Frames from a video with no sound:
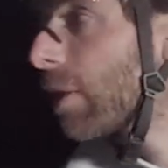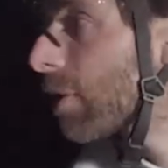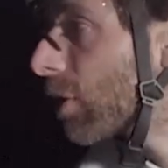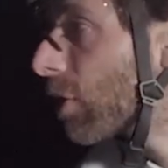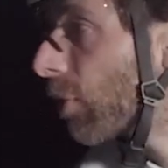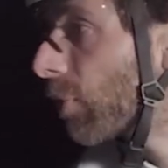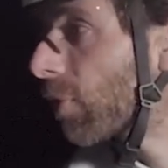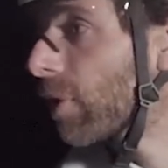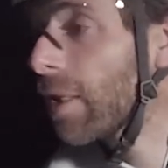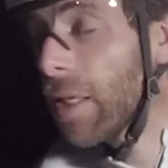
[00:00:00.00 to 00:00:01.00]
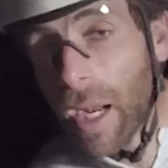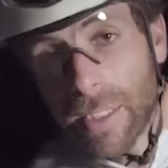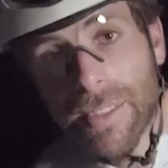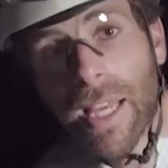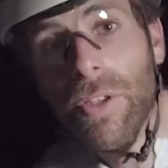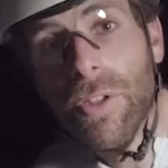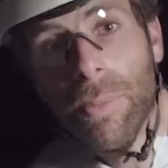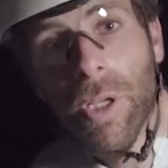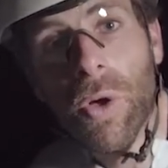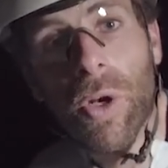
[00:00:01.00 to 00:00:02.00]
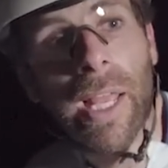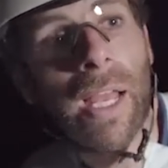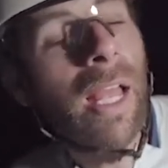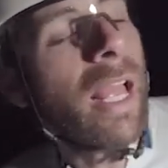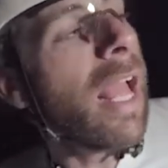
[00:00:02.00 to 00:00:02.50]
sort of cut south to Mongolia.